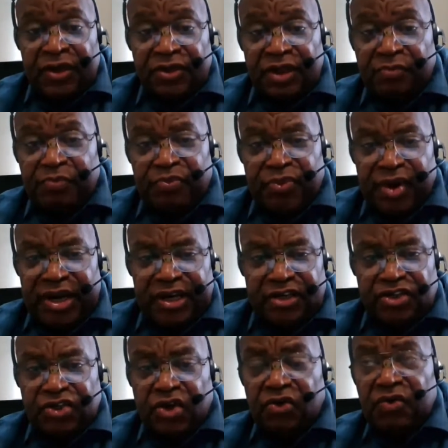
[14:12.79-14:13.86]
the
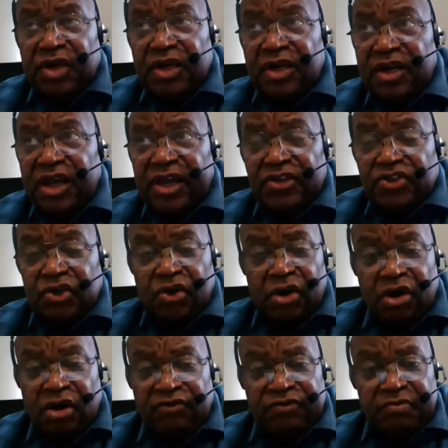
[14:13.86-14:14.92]
predatory nature
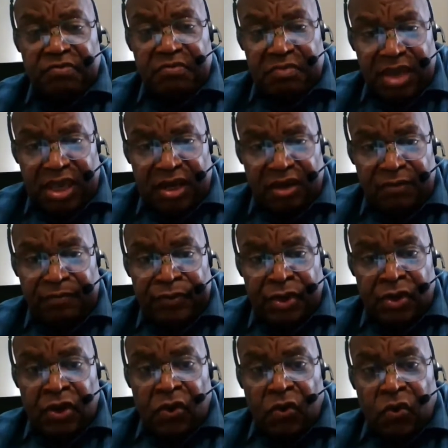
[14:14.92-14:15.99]
of men
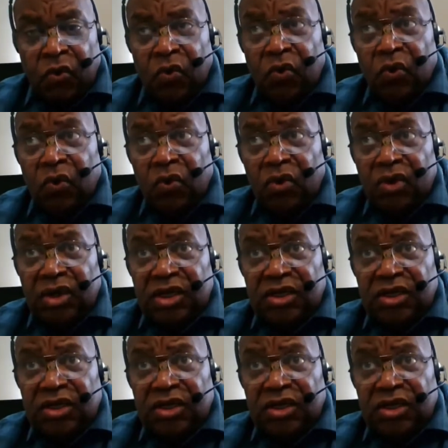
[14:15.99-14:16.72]
who